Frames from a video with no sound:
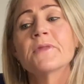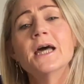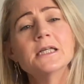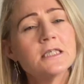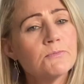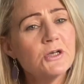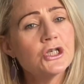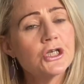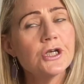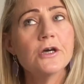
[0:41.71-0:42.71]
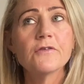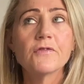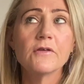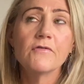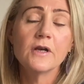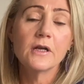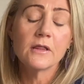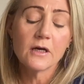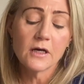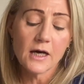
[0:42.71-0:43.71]
And especially if
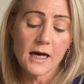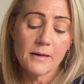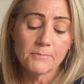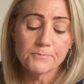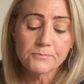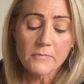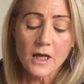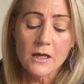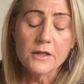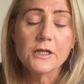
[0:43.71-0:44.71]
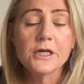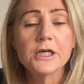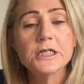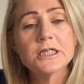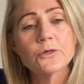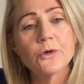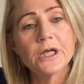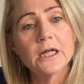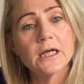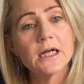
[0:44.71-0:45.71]
the yeast were
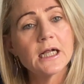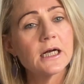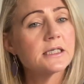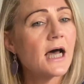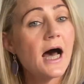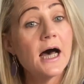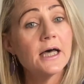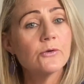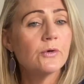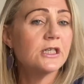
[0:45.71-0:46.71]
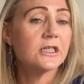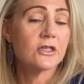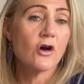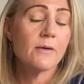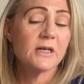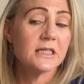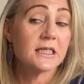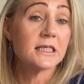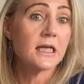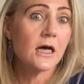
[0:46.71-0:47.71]
getting a little tired, we describe it as a
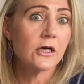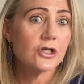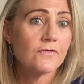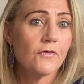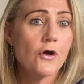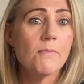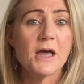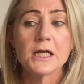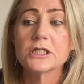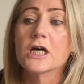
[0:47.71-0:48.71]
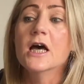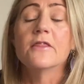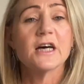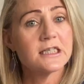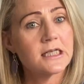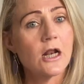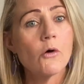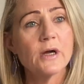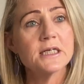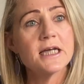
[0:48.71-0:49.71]
sluggish ferment, they're
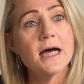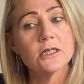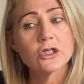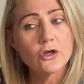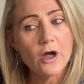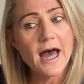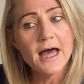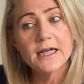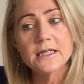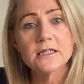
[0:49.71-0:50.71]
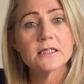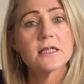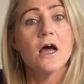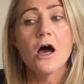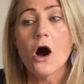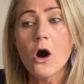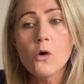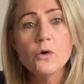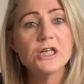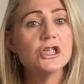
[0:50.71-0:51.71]
slowing down. So you're adding this
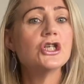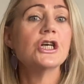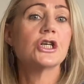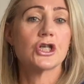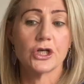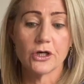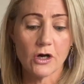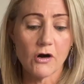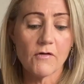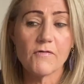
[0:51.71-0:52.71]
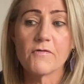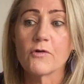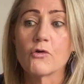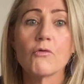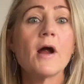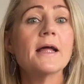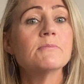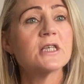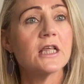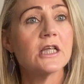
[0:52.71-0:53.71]
whole injection of
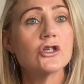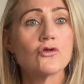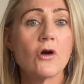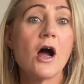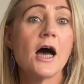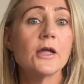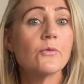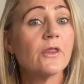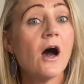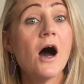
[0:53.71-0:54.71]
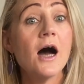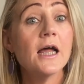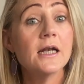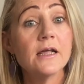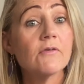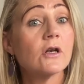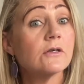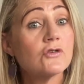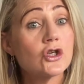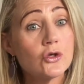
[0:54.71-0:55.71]
grapes that are dried with a high level
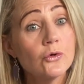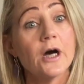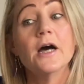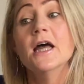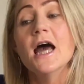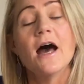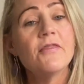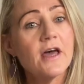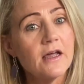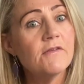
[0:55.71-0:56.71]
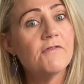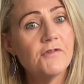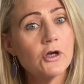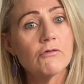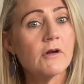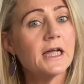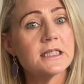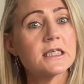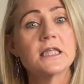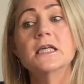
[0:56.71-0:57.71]
of sugar, and that
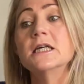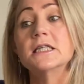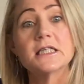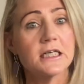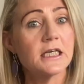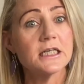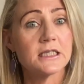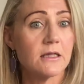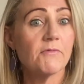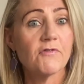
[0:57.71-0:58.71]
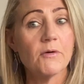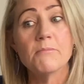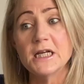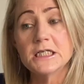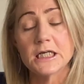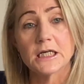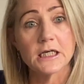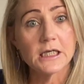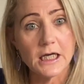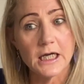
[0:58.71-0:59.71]
invigorates the yeast and gets them fermenting
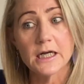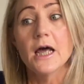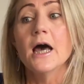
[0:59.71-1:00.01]
again.